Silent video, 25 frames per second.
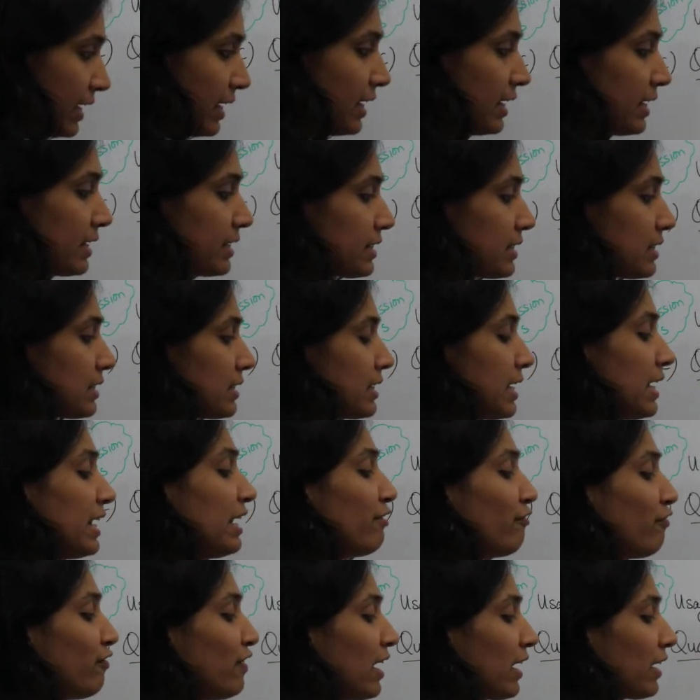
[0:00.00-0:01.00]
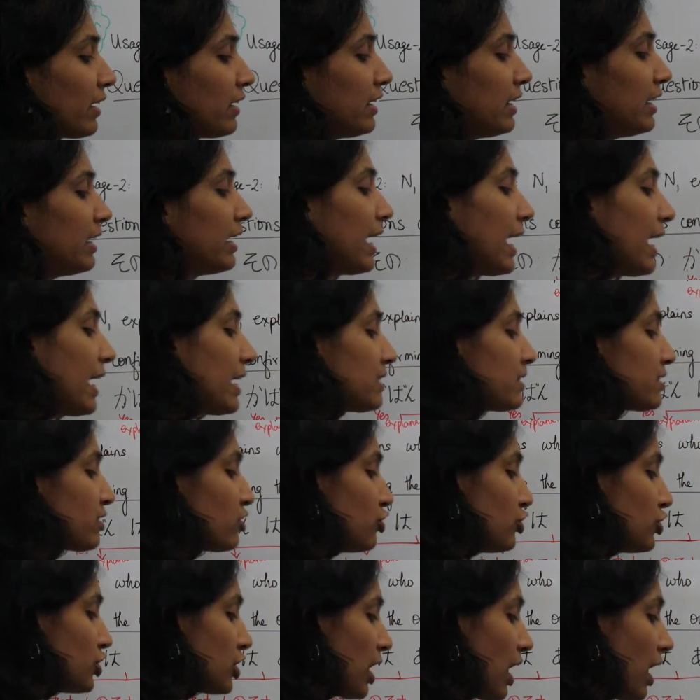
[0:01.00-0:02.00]
is inflecting
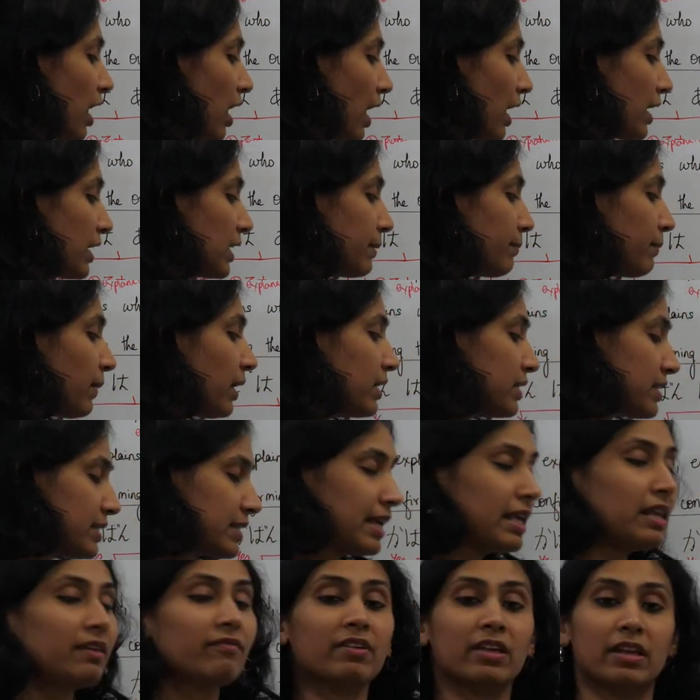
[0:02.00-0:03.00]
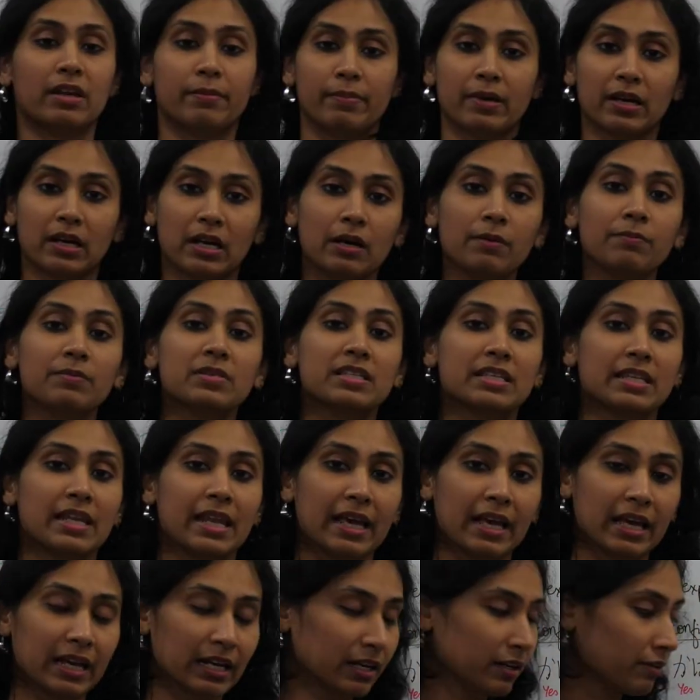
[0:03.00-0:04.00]
as ja arimasen when it becomes
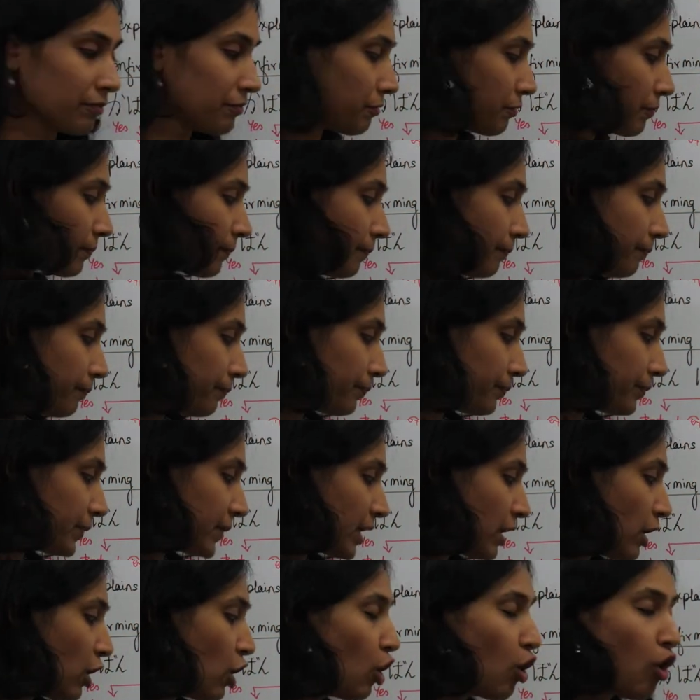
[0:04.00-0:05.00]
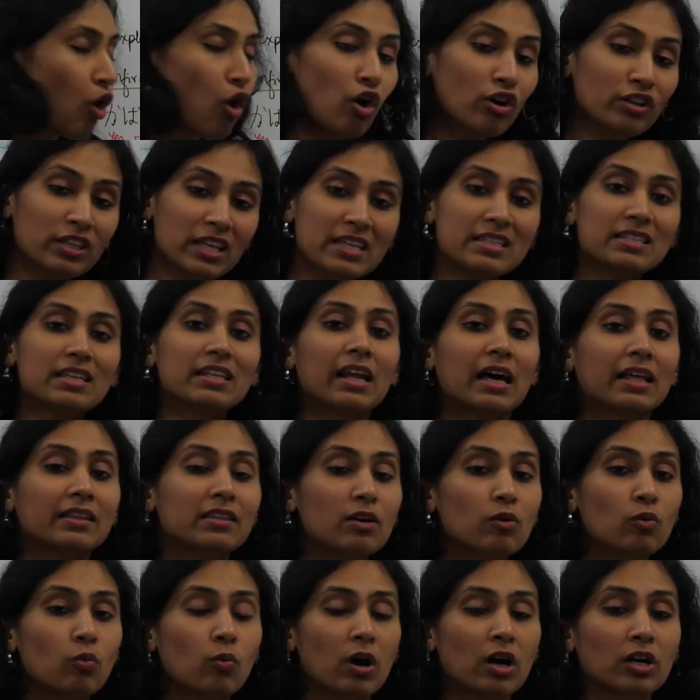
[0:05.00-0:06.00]
negative. Or there's
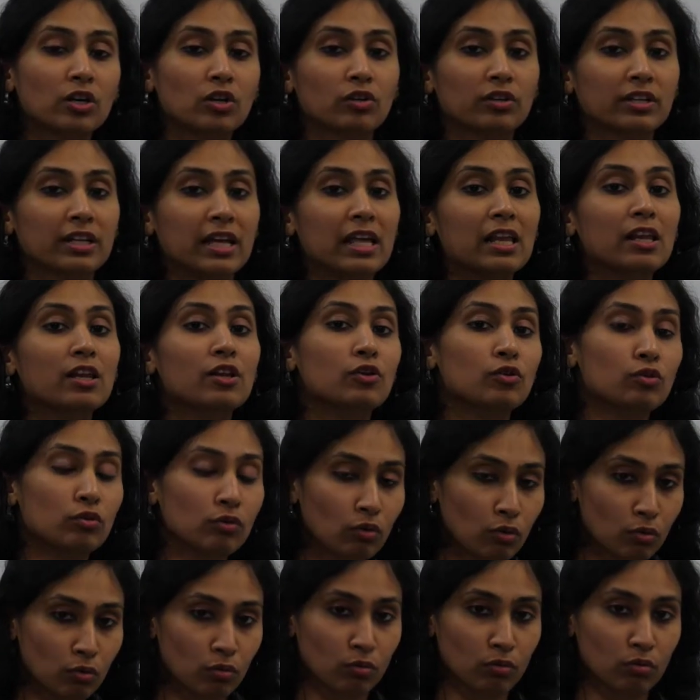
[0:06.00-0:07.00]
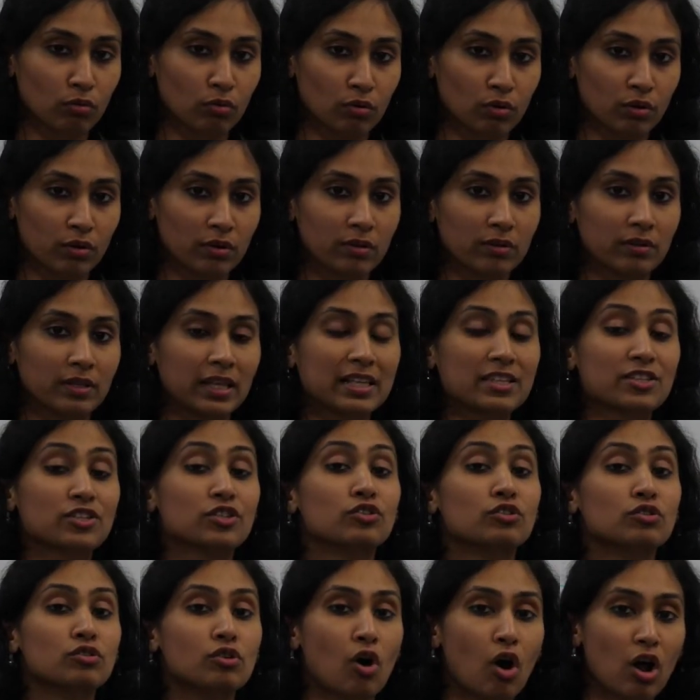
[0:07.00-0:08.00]
another word to tell, no, that's
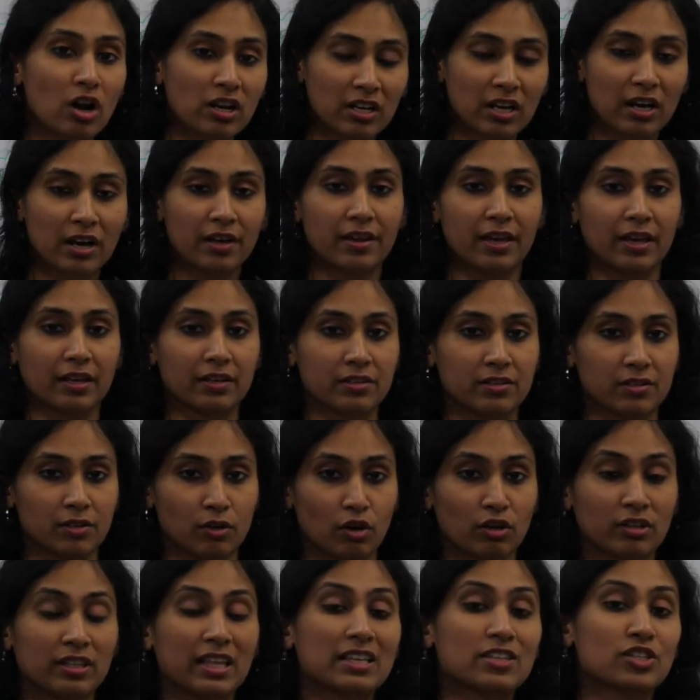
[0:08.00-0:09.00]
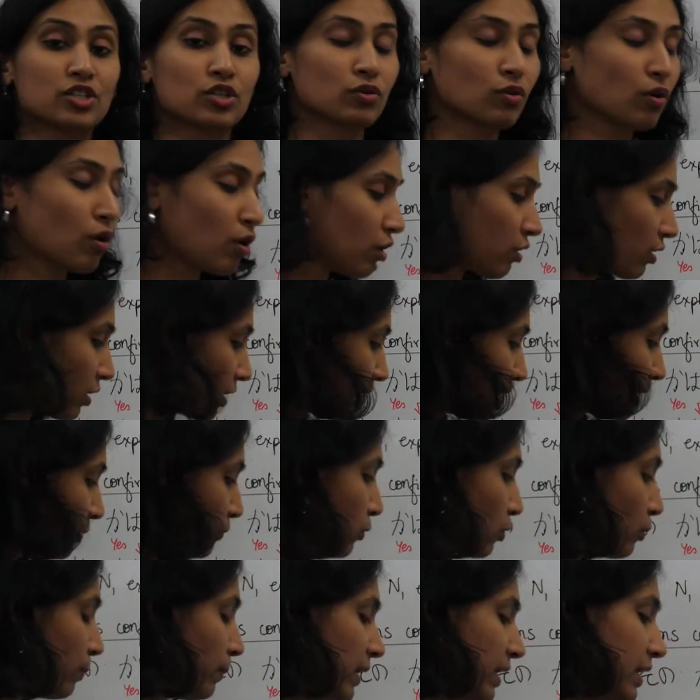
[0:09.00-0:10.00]
not correct or that's wrong. It
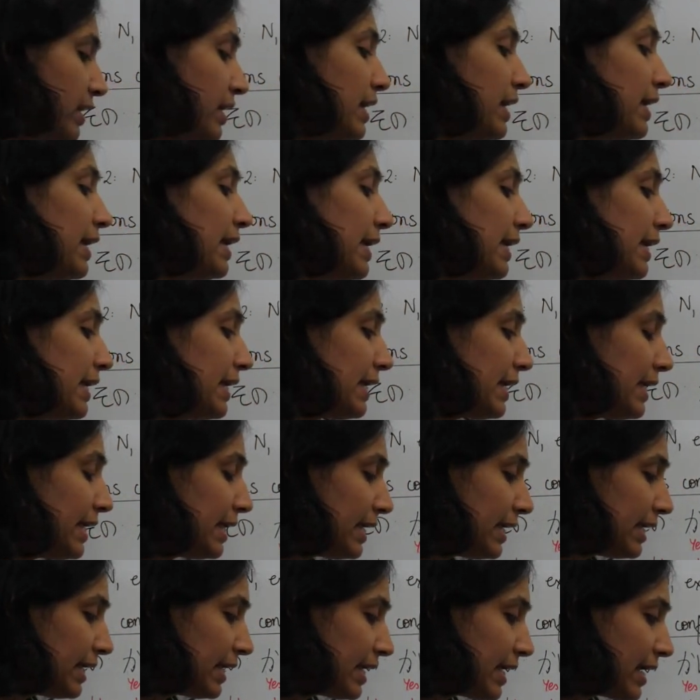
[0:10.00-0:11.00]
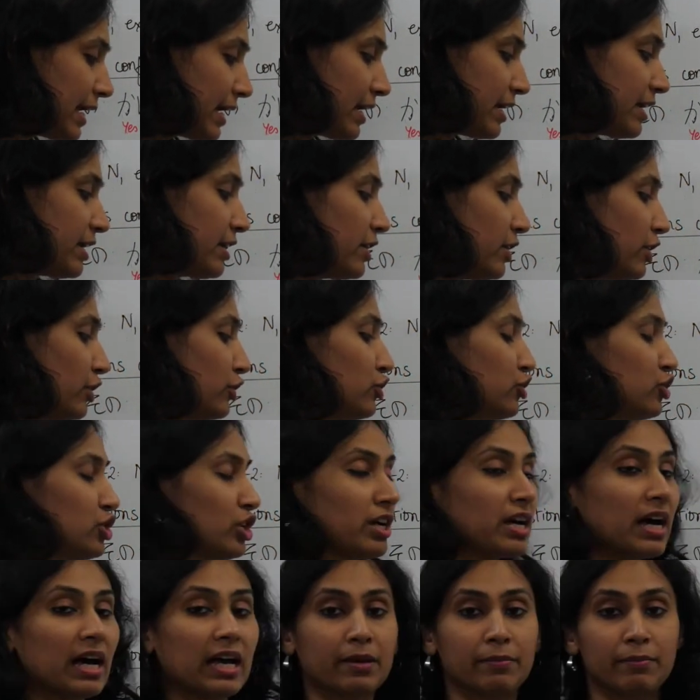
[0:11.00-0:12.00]
would be Ie
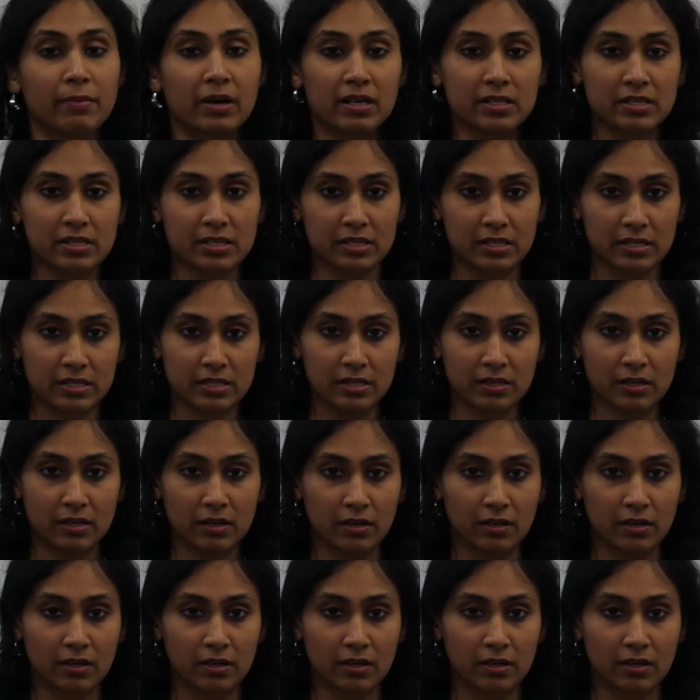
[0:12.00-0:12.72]
chigaimasu.